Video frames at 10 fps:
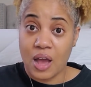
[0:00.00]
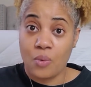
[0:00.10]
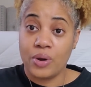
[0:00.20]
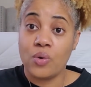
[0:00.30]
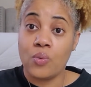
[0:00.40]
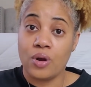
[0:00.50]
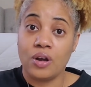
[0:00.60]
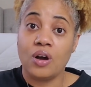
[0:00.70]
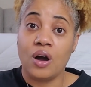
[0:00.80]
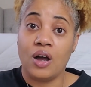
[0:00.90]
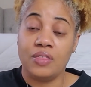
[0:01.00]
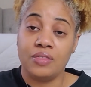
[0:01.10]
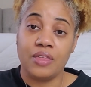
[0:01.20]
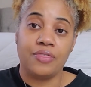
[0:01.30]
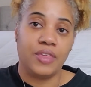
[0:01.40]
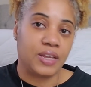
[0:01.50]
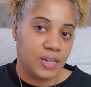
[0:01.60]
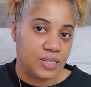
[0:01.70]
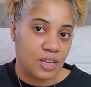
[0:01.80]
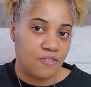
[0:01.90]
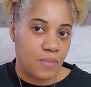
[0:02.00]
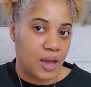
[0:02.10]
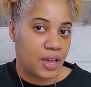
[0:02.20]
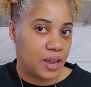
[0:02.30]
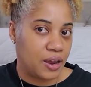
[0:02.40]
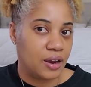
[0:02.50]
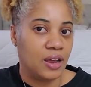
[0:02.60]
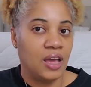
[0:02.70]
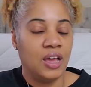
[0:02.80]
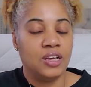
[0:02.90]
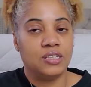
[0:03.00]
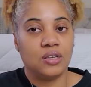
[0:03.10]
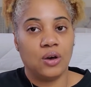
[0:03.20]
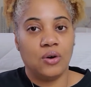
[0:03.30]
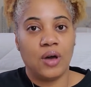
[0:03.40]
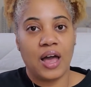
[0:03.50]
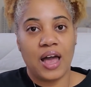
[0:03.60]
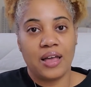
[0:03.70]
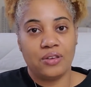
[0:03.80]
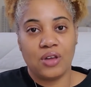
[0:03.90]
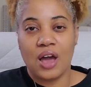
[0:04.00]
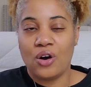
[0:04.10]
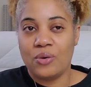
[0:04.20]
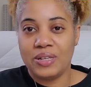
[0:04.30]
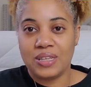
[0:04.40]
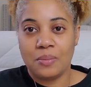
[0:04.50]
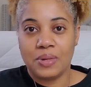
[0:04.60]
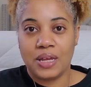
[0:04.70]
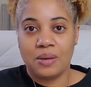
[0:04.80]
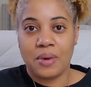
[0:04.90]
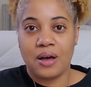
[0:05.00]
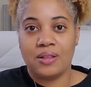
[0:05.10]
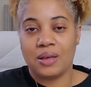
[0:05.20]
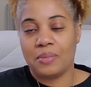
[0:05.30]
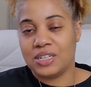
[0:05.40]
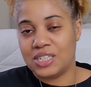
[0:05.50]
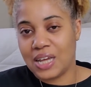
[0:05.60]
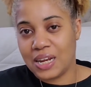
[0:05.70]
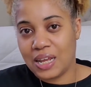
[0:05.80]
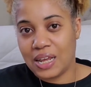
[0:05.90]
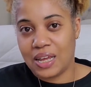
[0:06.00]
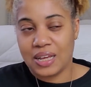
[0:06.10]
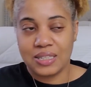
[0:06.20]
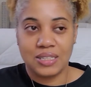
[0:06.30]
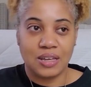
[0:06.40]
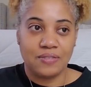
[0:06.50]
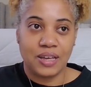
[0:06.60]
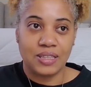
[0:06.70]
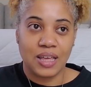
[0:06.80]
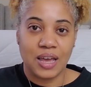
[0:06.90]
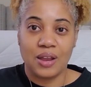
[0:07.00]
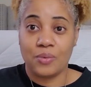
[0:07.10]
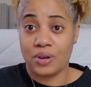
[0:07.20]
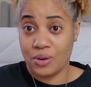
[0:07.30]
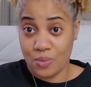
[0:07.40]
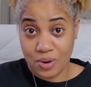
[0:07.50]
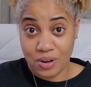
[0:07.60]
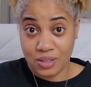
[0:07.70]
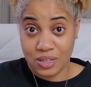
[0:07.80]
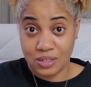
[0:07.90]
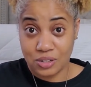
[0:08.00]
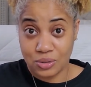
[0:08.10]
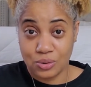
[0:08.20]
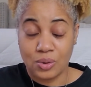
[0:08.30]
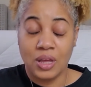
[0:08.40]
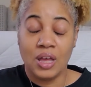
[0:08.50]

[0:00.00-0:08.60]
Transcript: I want to work on the thickness of my hair. So, you know, I always complain about like my shedding and stuff like that. And we're going to work on that too.